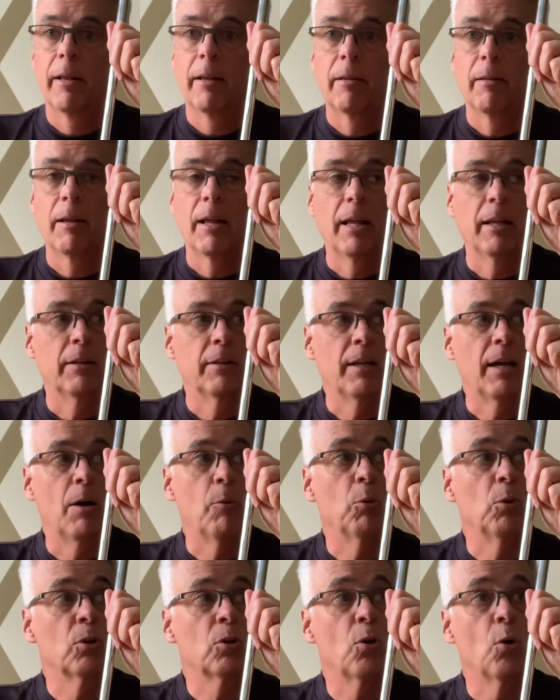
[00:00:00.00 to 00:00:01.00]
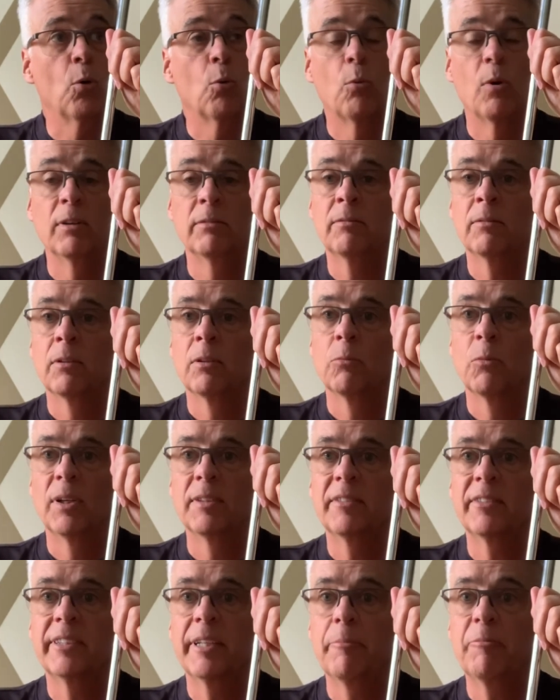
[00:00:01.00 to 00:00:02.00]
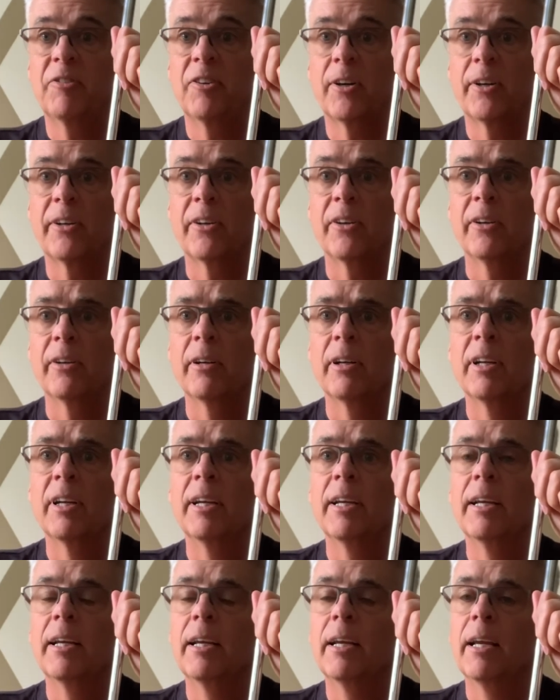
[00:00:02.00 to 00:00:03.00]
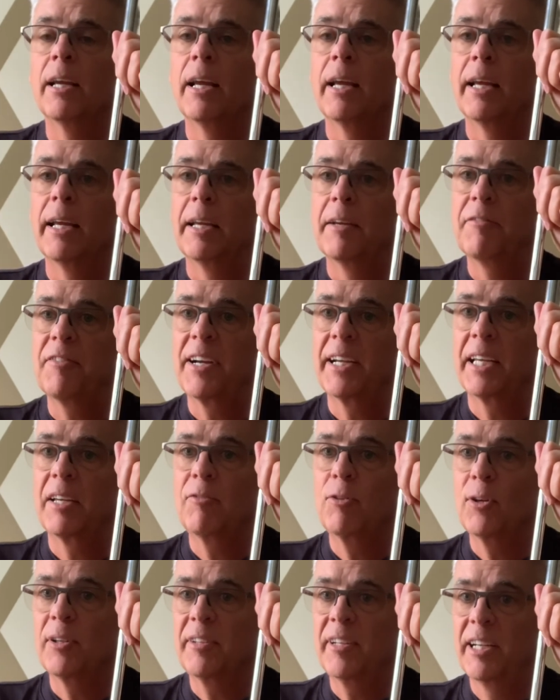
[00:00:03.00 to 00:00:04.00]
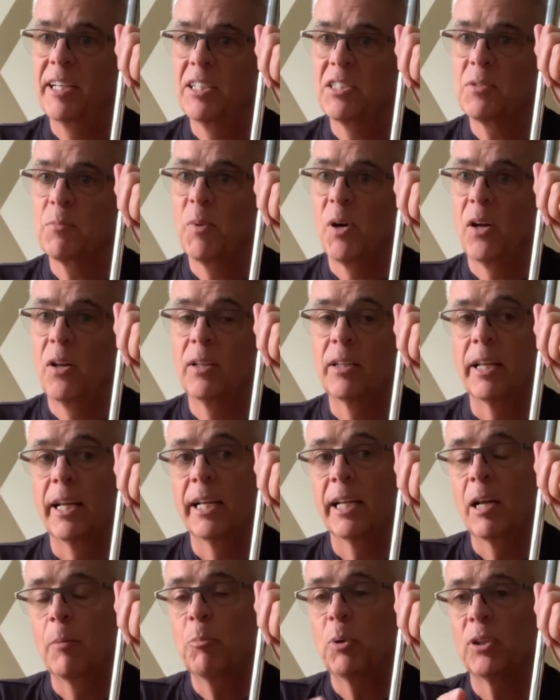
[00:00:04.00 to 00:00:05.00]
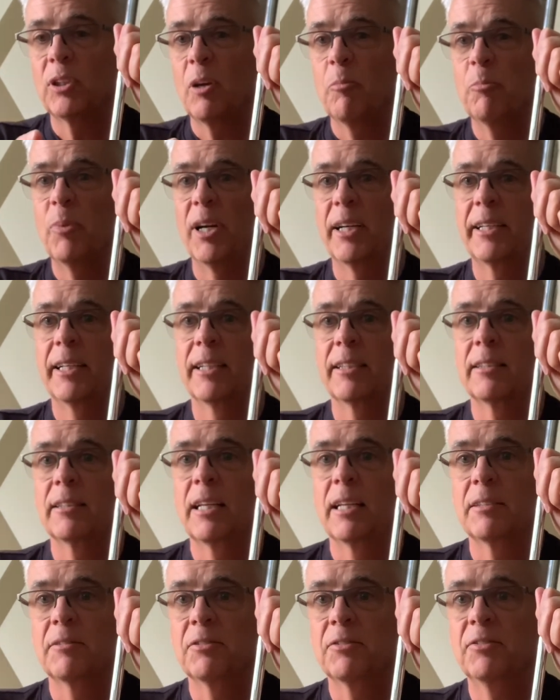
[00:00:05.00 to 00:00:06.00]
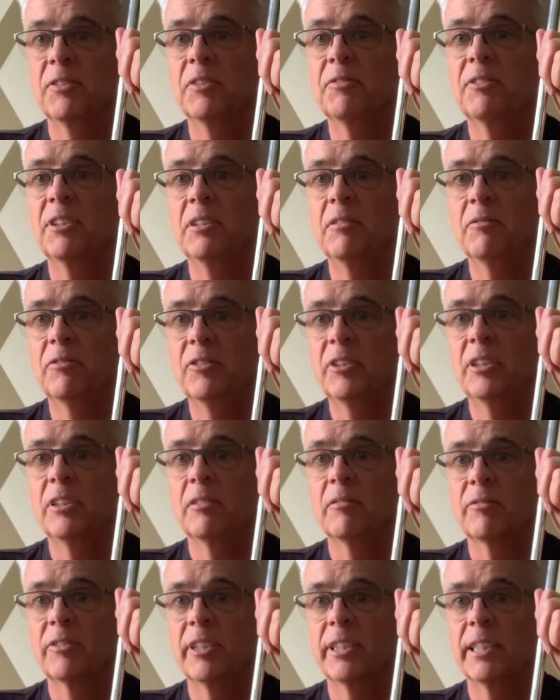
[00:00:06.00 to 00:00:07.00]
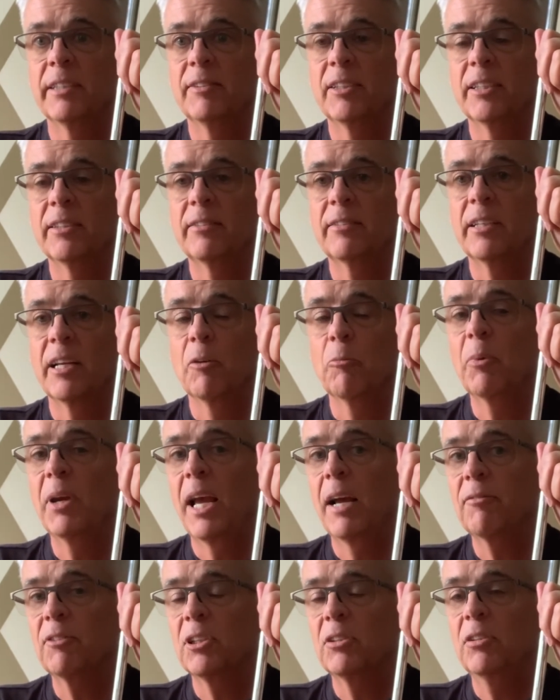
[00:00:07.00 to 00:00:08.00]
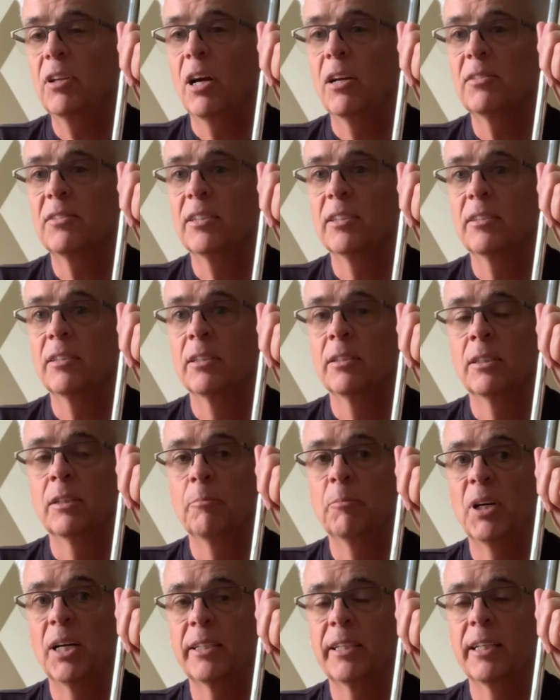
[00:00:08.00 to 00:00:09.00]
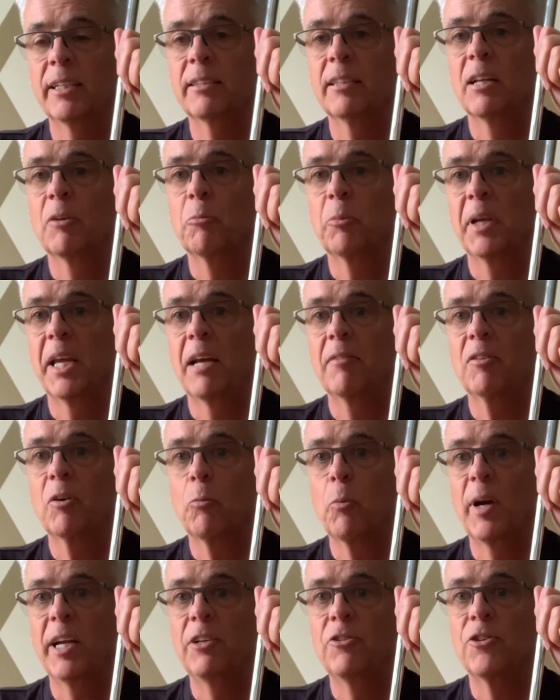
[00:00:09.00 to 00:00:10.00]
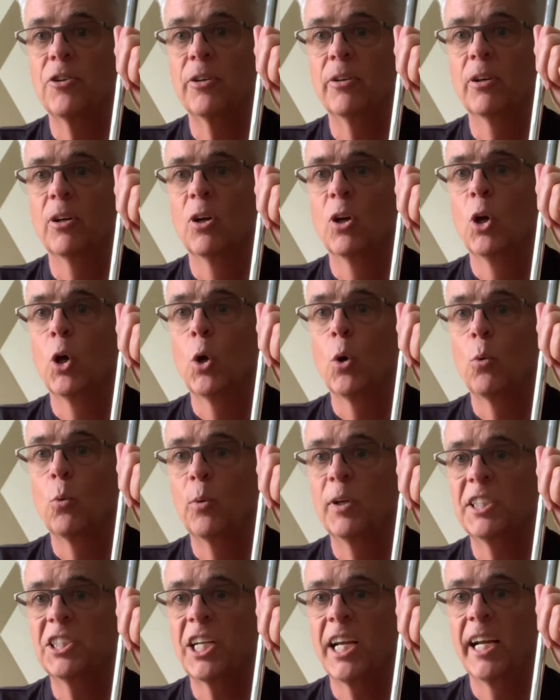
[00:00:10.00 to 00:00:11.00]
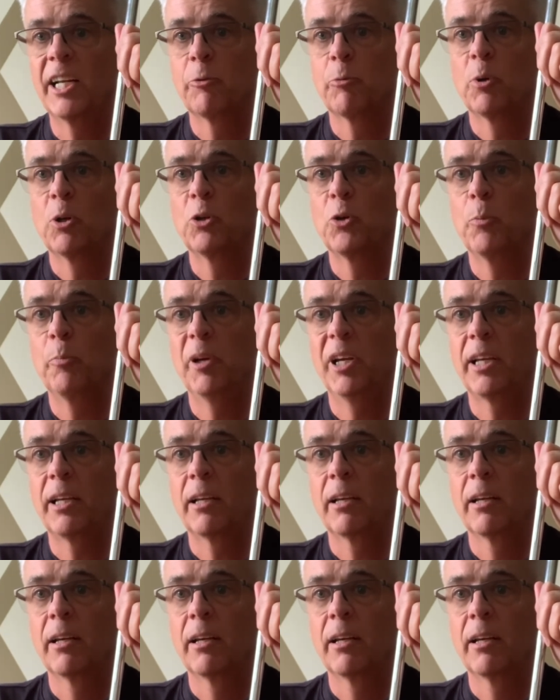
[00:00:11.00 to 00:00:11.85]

And now we'll go one step farther. If I give you a tennis ball and I put a bucket at 15 feet in front of us and we have to toss it in the bucket and we have a wager, which hand will you pick?